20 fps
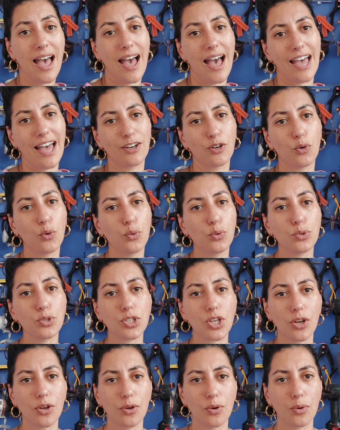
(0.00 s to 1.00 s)
and
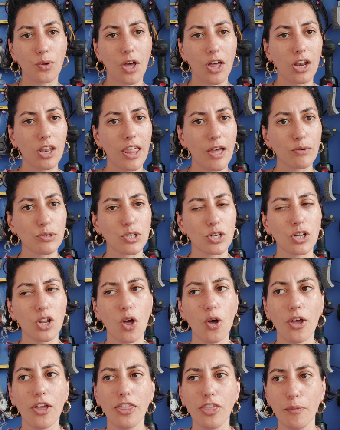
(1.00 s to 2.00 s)
also there was a
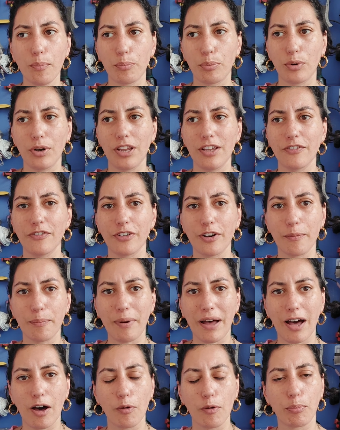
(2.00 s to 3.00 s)
lot in the brief
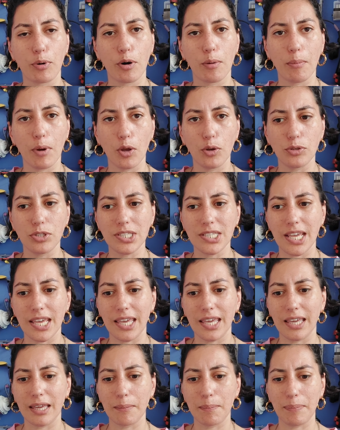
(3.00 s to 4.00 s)
about
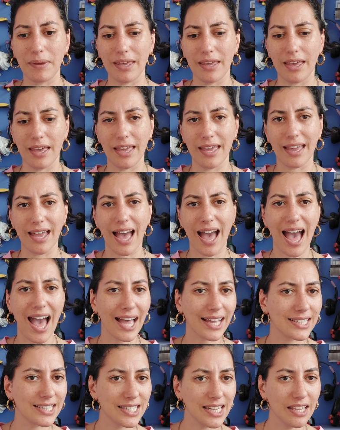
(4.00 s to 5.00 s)
promoting being
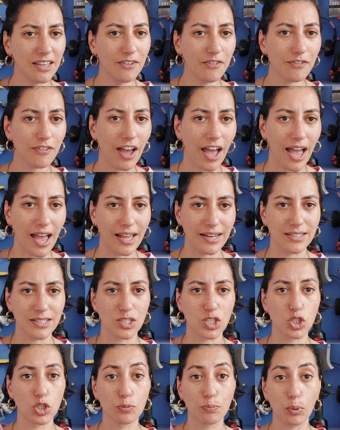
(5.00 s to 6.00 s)
active and
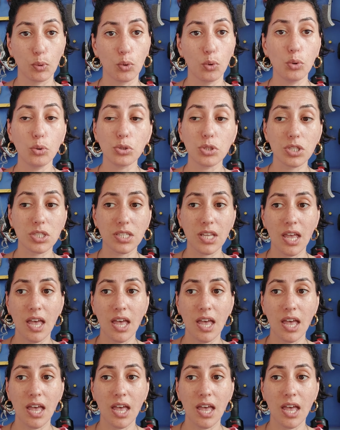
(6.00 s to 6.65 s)
sports.